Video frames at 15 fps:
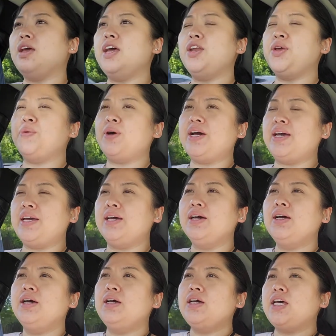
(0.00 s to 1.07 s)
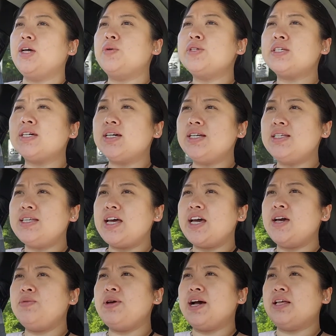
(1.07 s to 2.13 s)
Anyway, it was a good
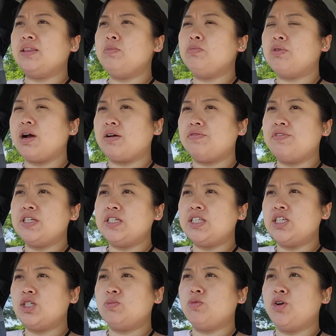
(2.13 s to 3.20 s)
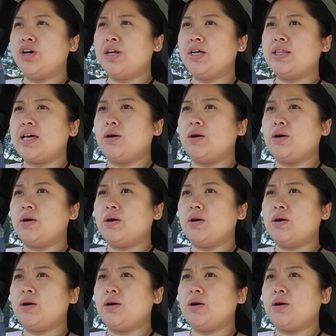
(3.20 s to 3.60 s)
day. We had the breakfast this morning.